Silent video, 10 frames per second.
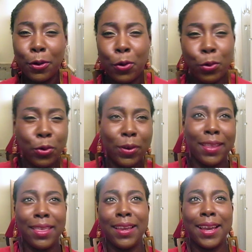who do
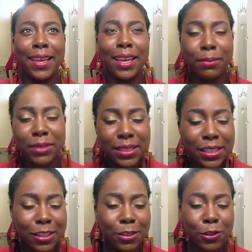I think I am to
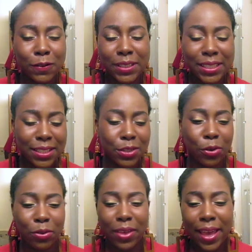deserve this
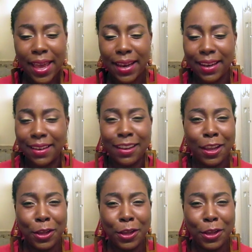or that, and